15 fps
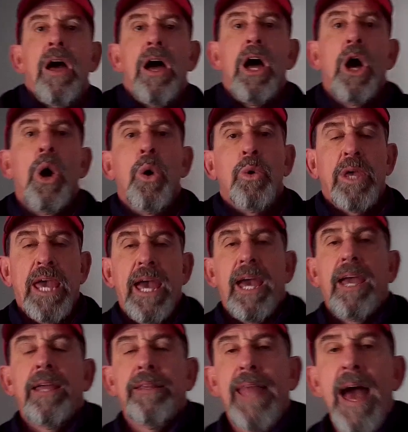
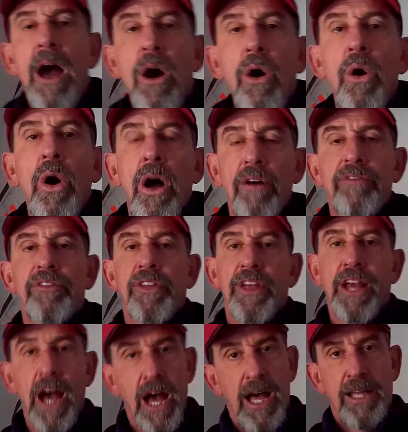Okay, now for the
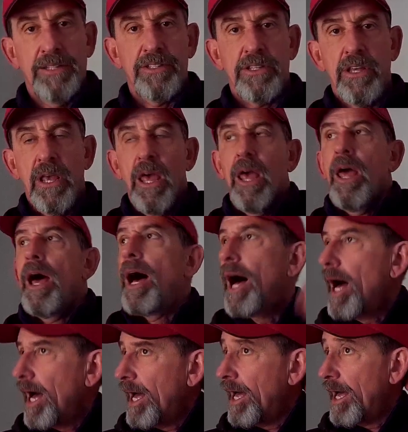cons.
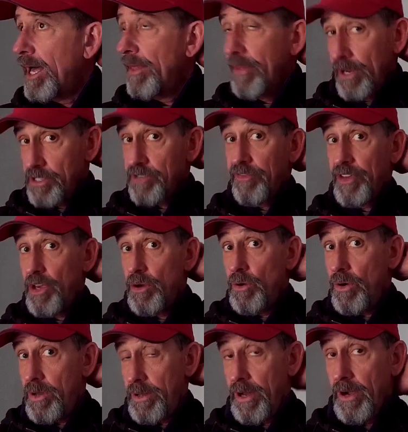There's a few,
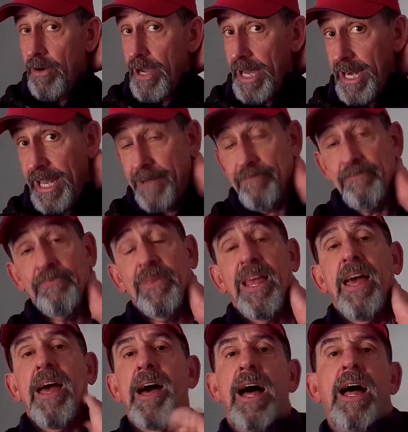alrighty.
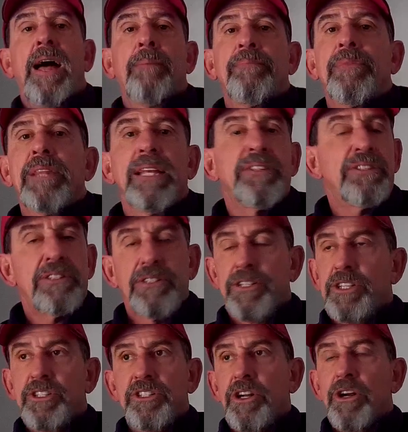Let's
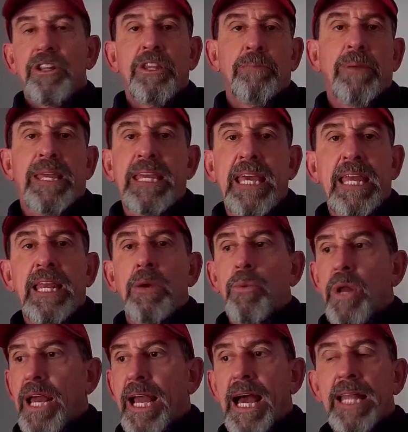just start at the beginning. When
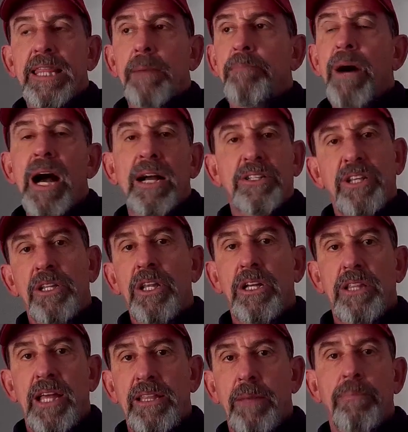I got the box, it looked
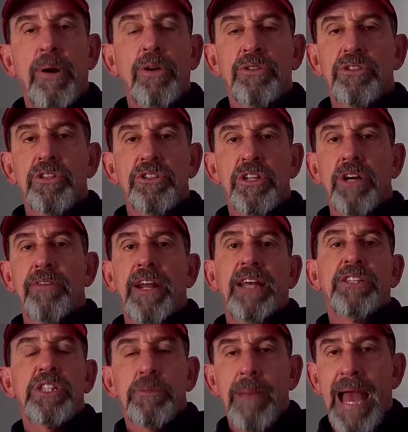like the Postal Service had
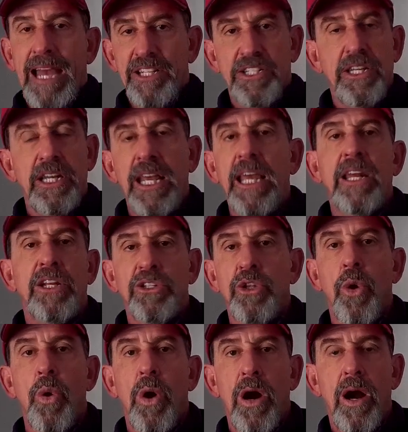smashed it in a
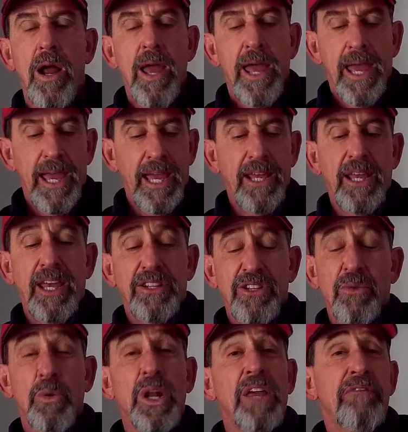door. It's a
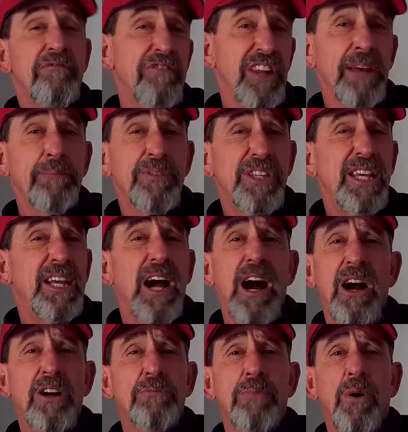really flimsy
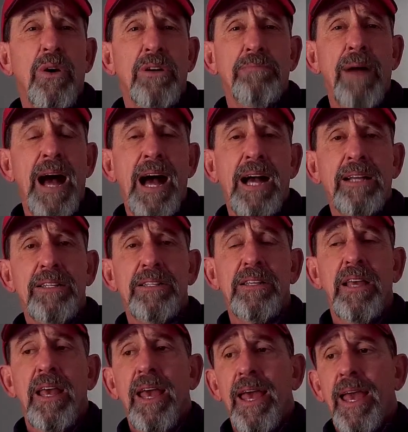cardboard box,
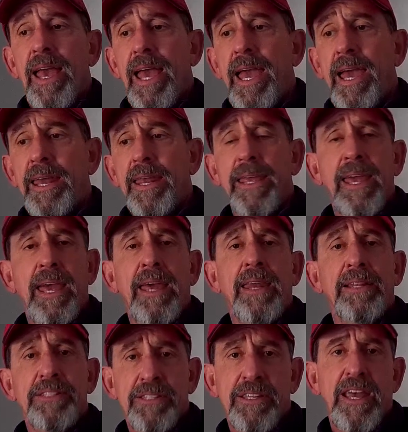and again,
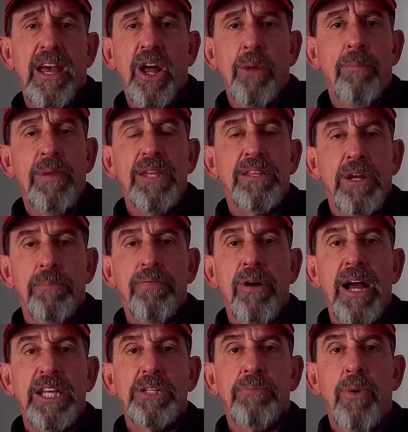it's to help meet their
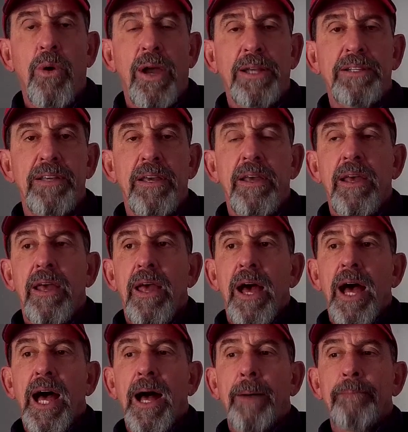price point.
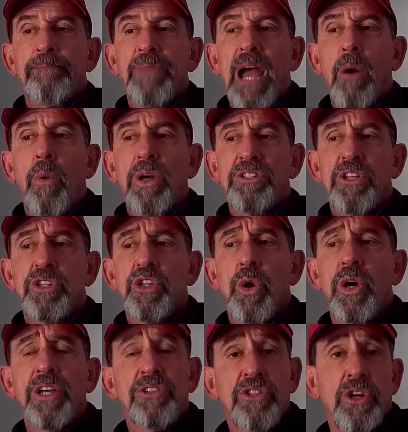I wasn't so
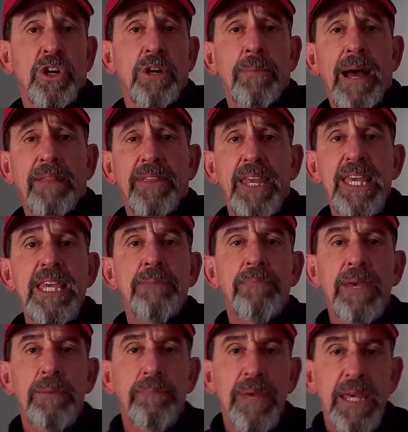concerned about the
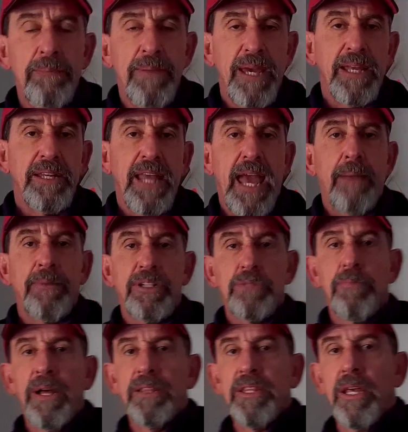EPP being damaged,
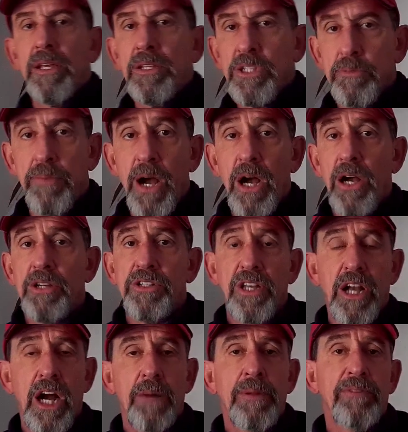but the spars, the
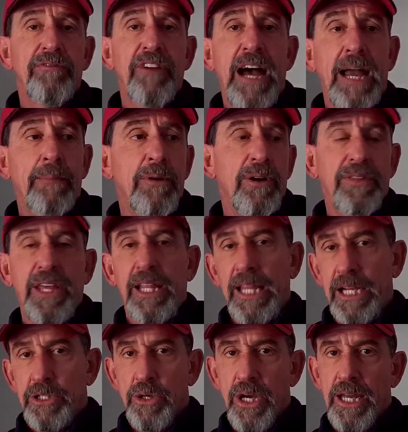carbon fiber, and the
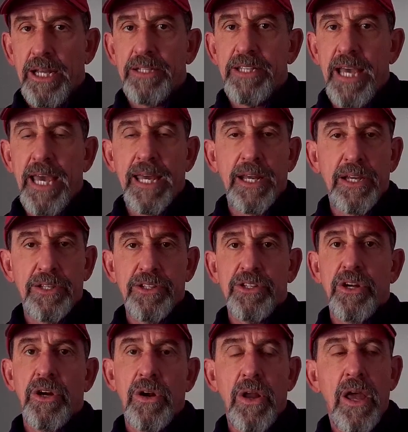electronics I had a
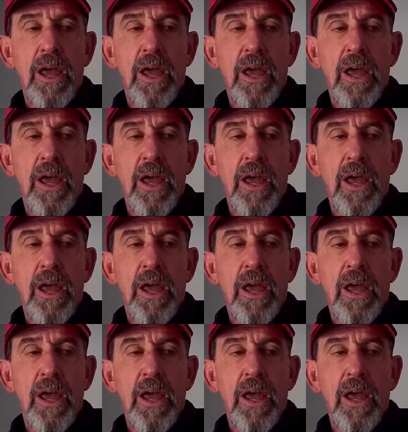concern.